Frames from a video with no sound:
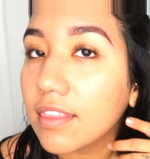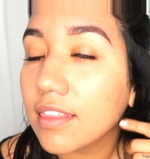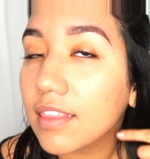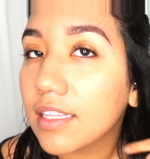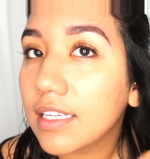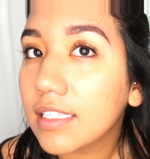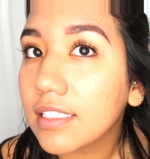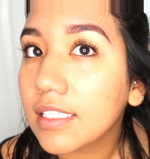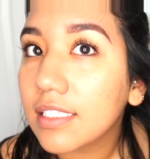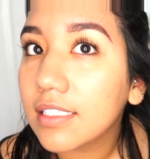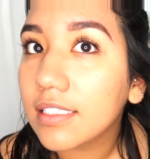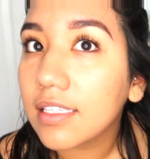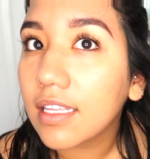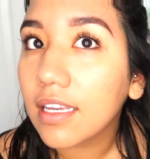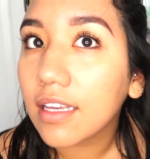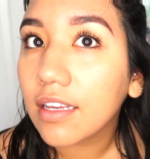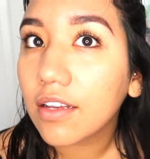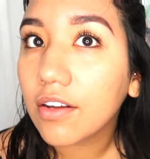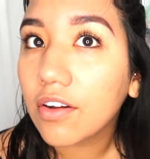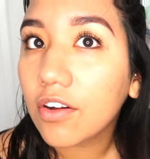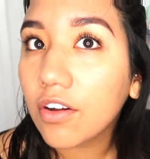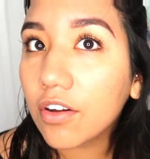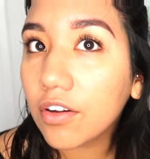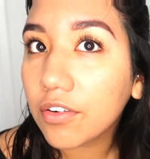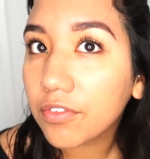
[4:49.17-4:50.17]
This is
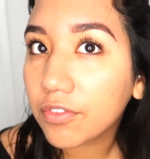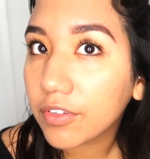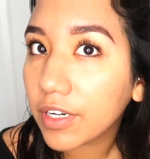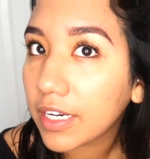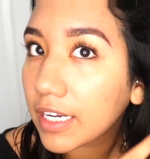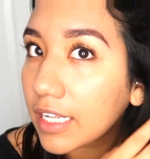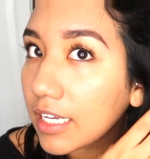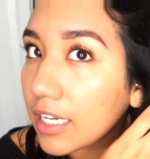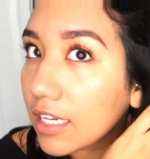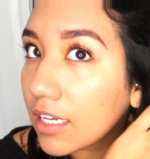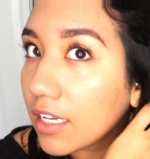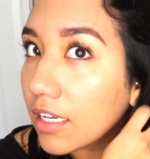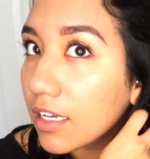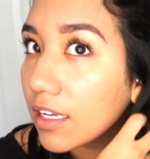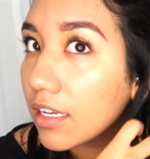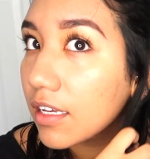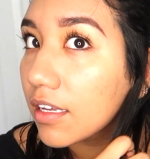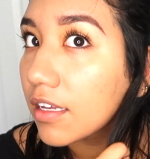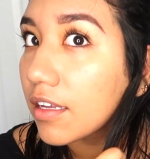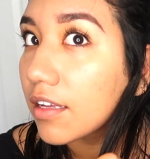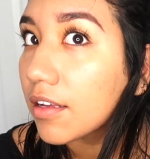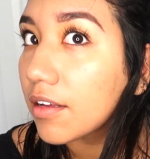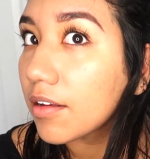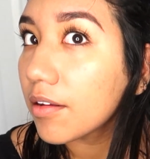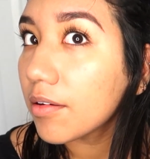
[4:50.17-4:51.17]
like already
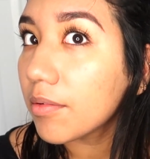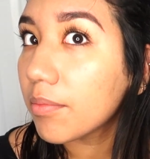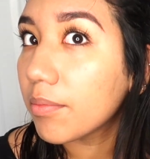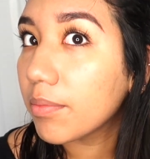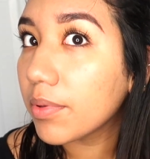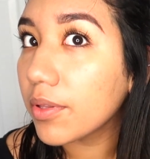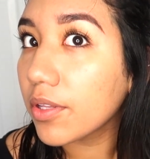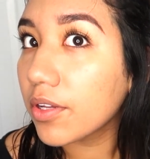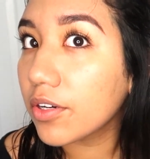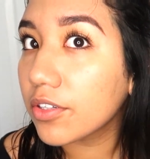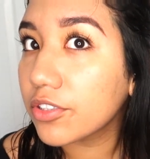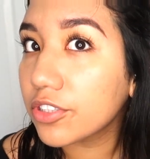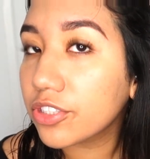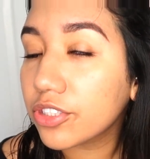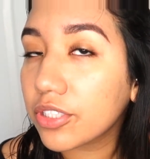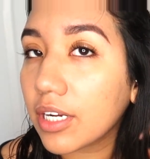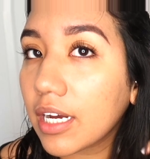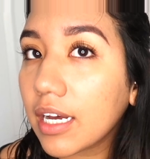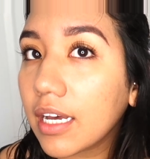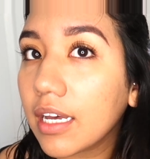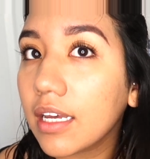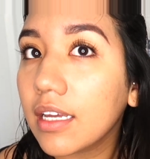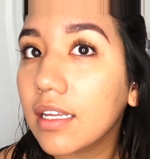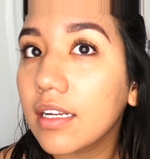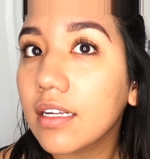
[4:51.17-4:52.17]
blow
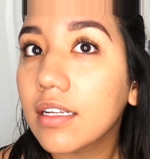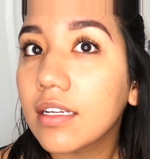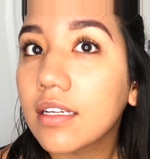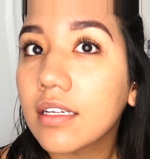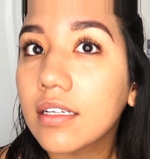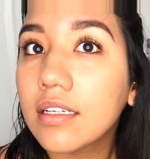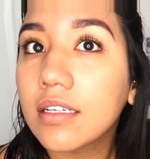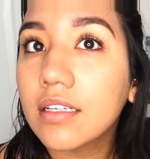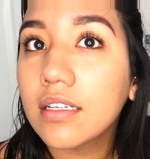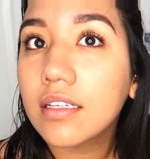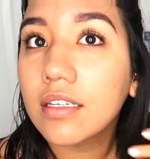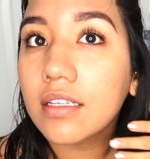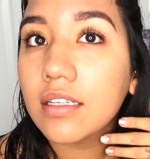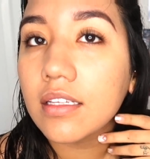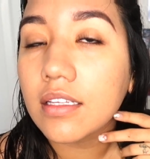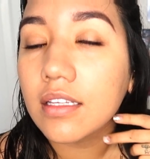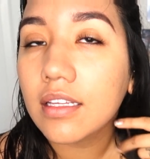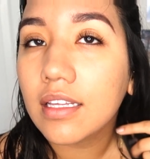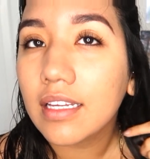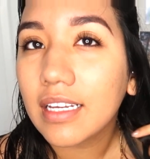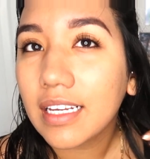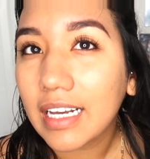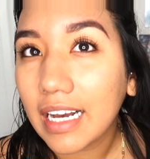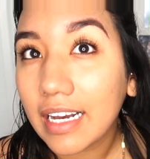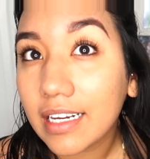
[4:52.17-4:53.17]
dry,
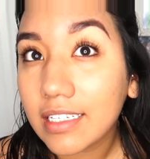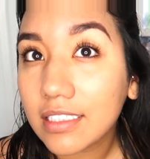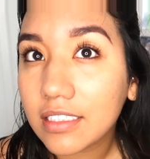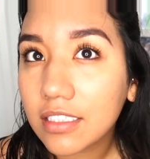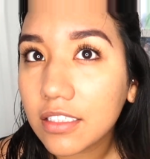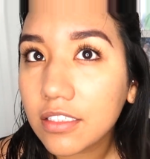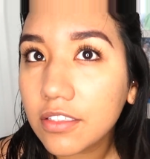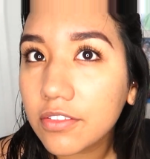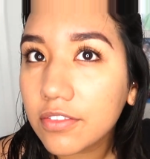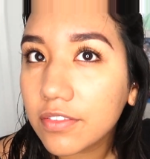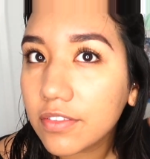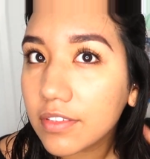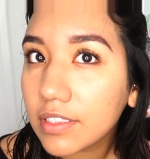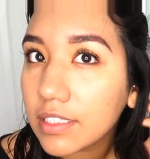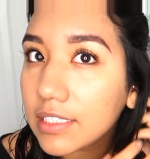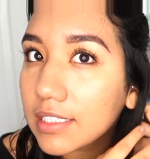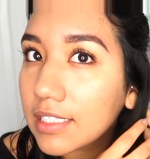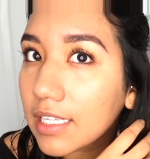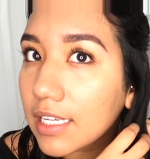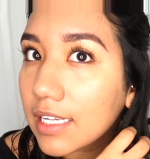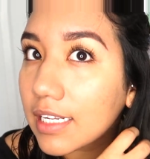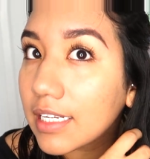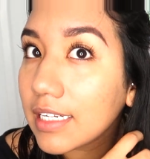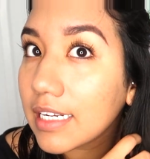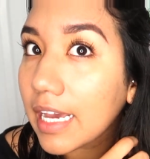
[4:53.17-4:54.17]
kind of. It's
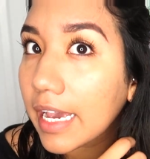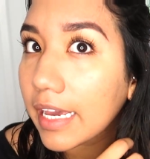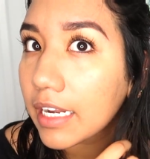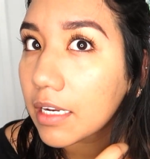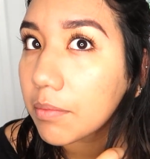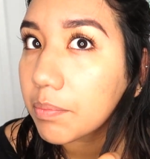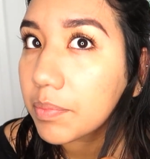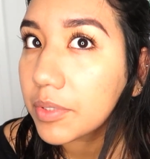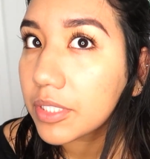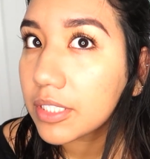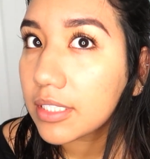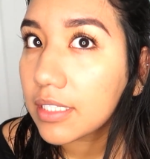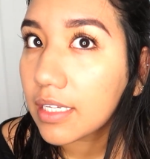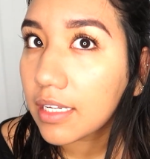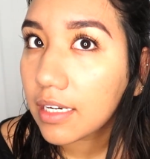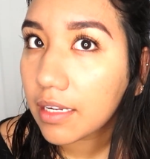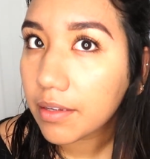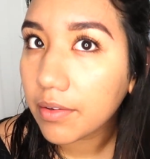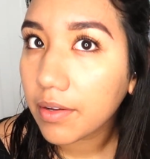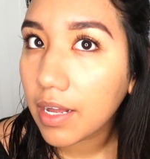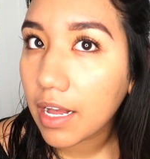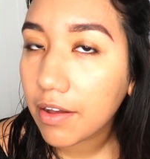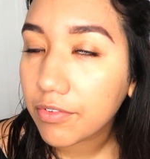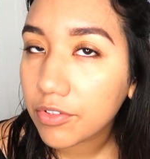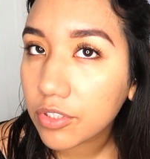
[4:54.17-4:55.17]
like ninety percent.
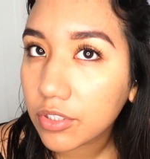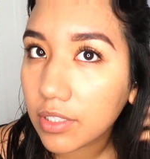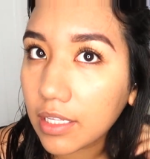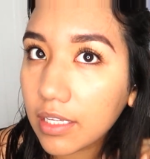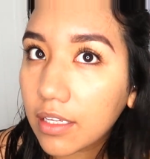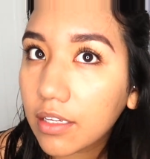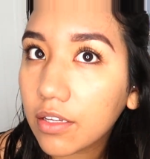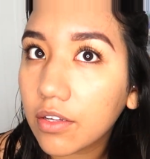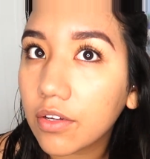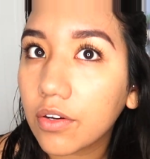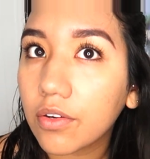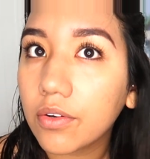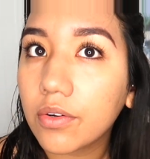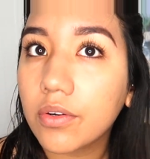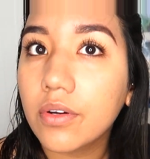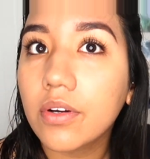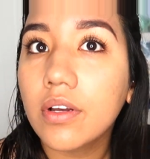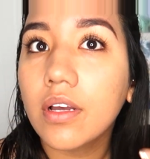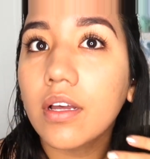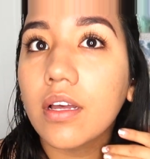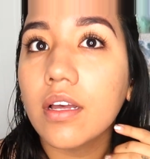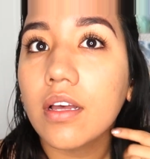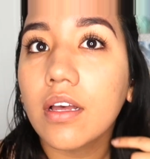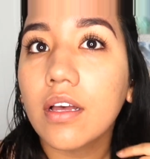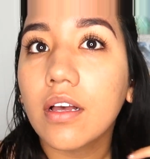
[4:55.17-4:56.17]
I have to like go
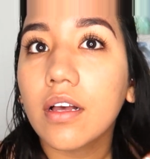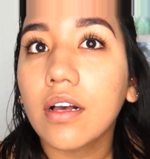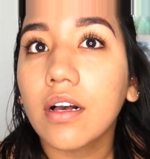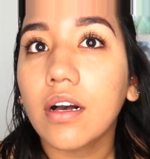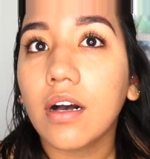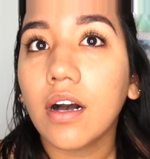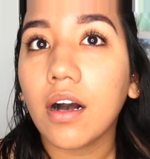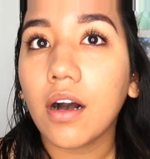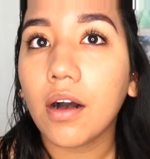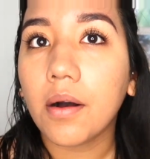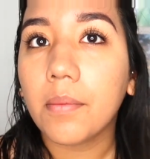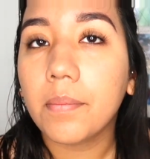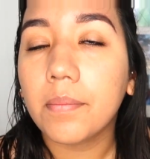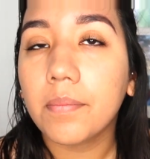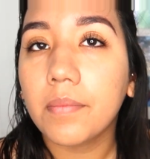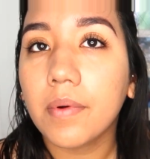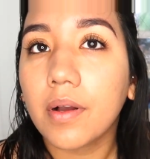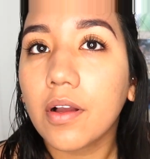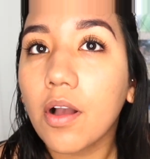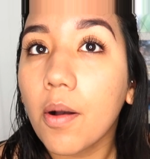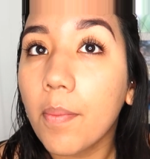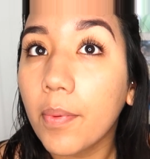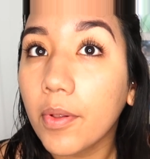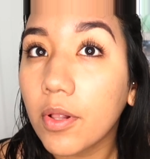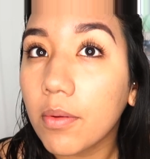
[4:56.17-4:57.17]
um, a
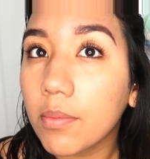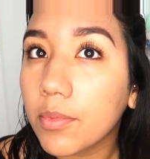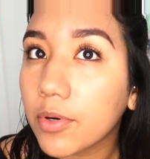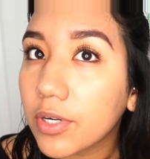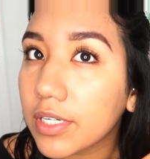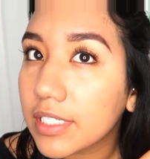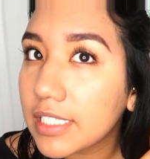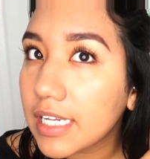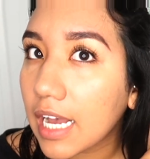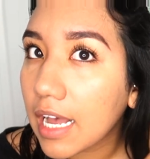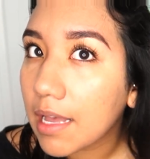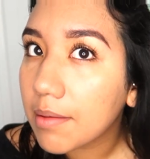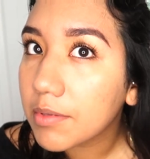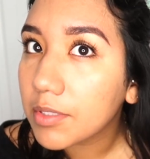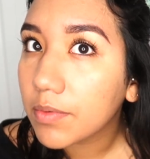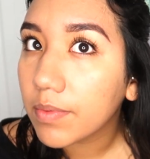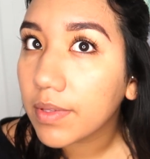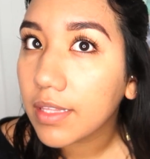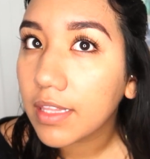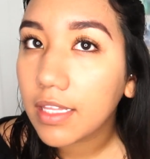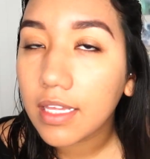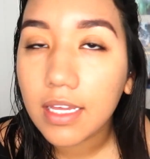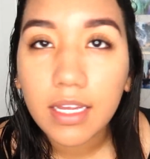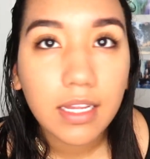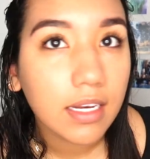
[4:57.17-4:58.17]
couple more times
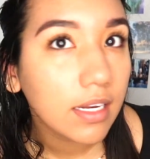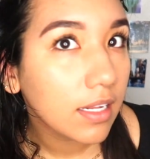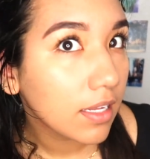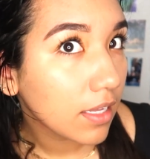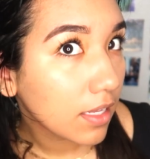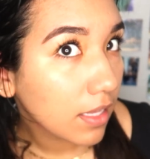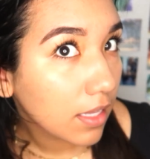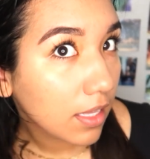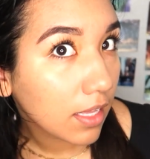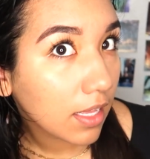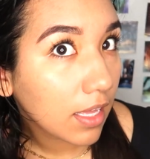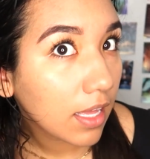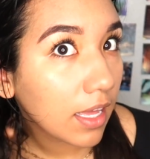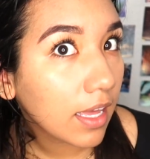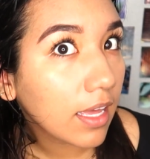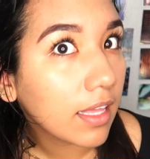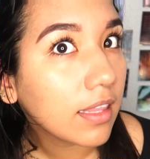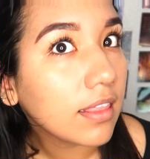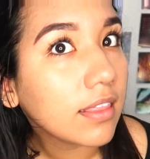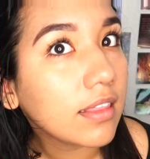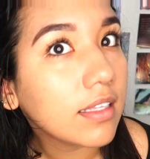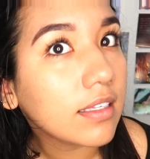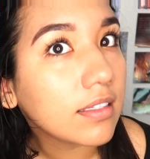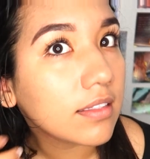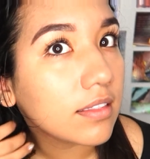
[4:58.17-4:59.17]
with it,
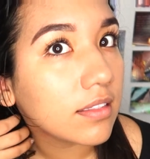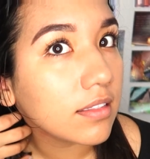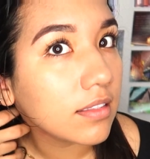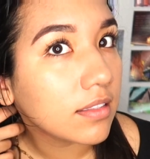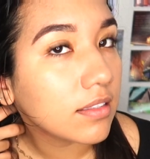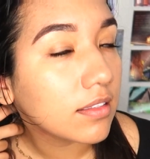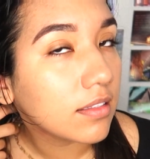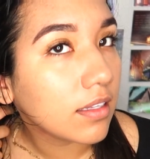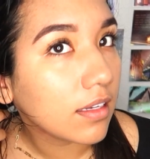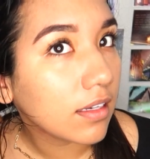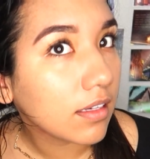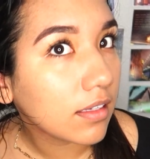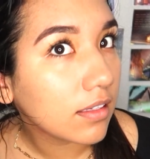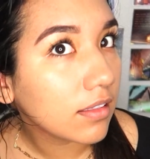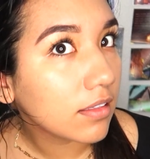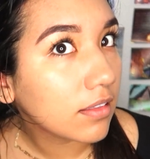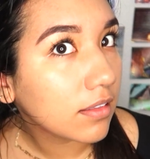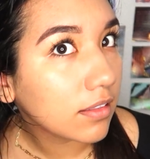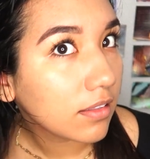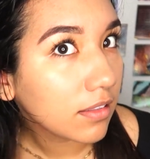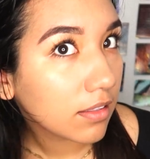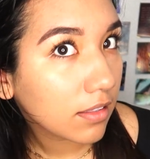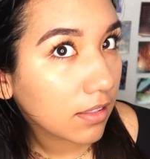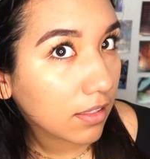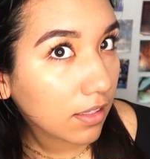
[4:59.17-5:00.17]
and this is like
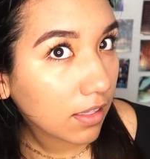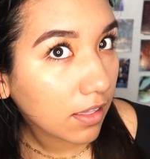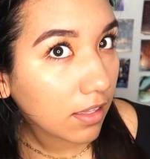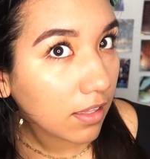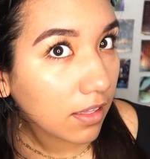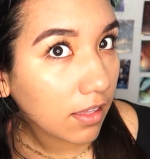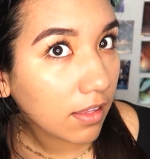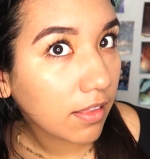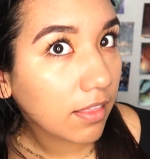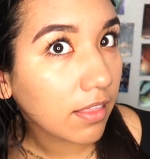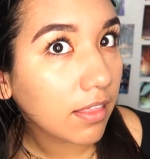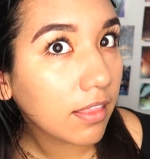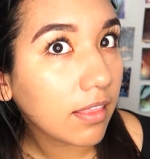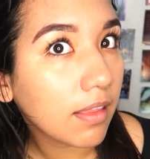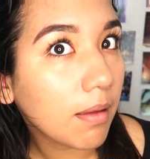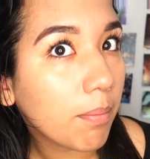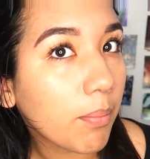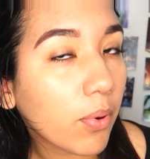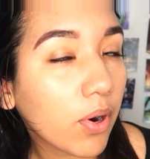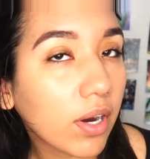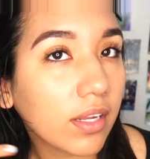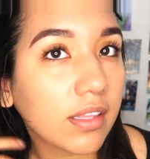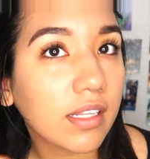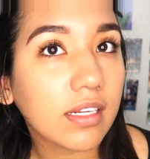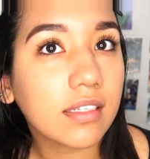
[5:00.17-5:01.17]
the
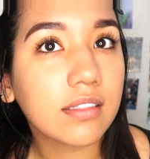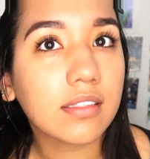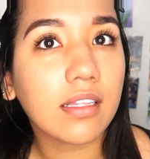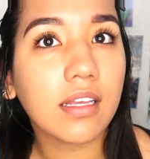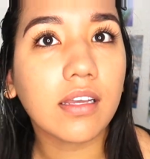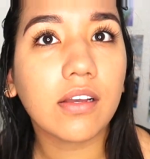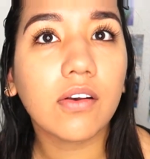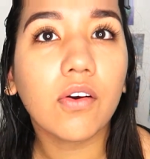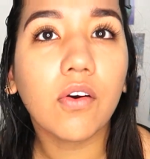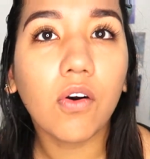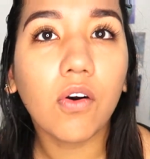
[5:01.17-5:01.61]
part that is like